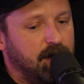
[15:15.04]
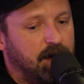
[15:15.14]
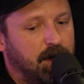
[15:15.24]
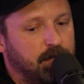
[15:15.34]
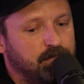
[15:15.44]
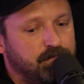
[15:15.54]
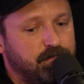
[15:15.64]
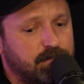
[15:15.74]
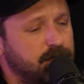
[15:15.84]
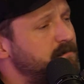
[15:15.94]

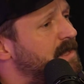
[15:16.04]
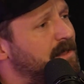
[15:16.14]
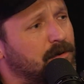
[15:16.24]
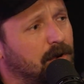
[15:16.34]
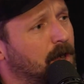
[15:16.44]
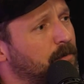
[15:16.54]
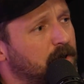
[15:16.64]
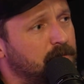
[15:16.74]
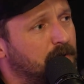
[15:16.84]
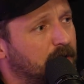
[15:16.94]
And they're
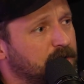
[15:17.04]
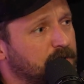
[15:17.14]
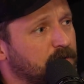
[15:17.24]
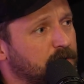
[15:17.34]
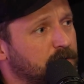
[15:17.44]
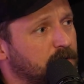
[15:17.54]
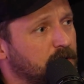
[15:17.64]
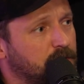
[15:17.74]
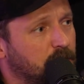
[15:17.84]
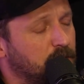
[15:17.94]
operating by a different
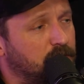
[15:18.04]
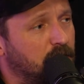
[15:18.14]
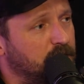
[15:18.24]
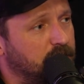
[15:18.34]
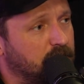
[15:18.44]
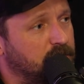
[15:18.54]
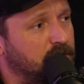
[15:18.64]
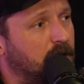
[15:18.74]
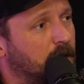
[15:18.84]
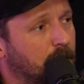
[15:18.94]
code of conduct. They're
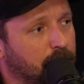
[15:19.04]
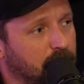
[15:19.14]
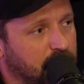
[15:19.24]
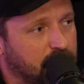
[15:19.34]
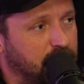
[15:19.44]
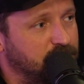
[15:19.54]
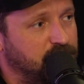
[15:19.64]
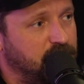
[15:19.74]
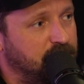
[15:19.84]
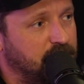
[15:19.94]
not operating under the
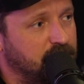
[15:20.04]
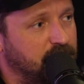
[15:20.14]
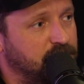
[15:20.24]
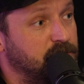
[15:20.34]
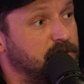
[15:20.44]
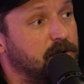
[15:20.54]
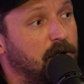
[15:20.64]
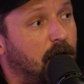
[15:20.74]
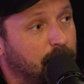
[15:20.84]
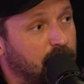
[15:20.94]
Geneva Convention. They're
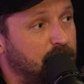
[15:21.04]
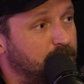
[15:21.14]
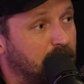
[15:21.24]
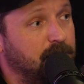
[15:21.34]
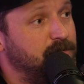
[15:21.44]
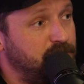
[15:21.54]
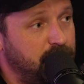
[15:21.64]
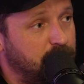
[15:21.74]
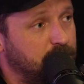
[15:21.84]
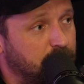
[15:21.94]
operating by the
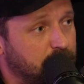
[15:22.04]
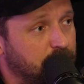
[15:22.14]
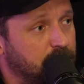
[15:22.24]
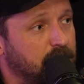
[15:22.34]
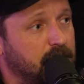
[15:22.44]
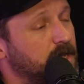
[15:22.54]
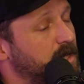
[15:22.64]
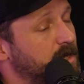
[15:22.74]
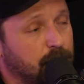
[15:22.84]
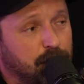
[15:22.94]
Bushido Code,
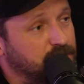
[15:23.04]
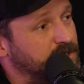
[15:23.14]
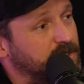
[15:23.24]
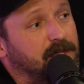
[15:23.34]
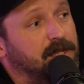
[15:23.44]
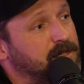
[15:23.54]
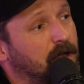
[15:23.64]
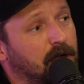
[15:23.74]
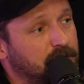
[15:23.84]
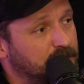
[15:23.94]
which is an
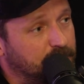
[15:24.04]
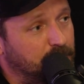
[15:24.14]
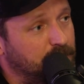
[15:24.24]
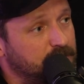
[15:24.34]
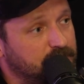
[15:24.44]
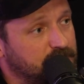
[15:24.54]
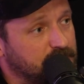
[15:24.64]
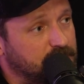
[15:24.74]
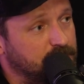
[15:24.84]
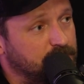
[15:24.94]
entirely different belief
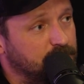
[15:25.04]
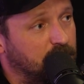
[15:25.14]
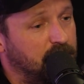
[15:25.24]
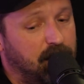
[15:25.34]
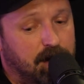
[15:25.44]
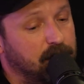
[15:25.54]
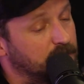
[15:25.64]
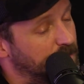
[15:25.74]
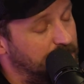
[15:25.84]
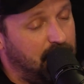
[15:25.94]
system, right? And
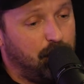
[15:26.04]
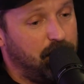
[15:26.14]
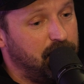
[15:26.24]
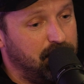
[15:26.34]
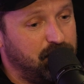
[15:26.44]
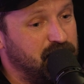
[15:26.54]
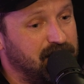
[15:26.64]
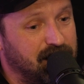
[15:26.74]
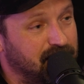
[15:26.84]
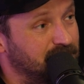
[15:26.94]
again, we had mentioned
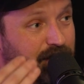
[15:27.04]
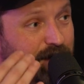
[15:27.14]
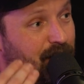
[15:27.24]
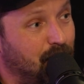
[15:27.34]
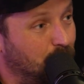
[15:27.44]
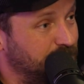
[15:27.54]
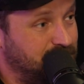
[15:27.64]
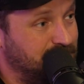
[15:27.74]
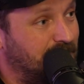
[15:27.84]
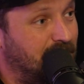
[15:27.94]
that their goal is
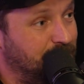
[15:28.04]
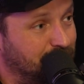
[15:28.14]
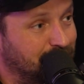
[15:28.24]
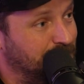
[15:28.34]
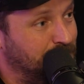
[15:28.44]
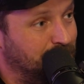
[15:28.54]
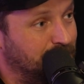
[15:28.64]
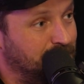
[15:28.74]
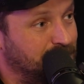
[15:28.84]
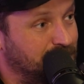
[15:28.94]
to die for their
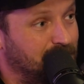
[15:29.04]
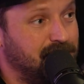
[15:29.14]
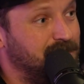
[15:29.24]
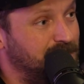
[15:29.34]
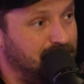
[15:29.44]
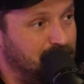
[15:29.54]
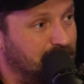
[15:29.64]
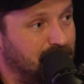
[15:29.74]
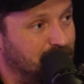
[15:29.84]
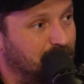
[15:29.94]
emperor, not to live and
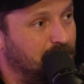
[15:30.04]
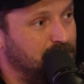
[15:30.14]
make it home.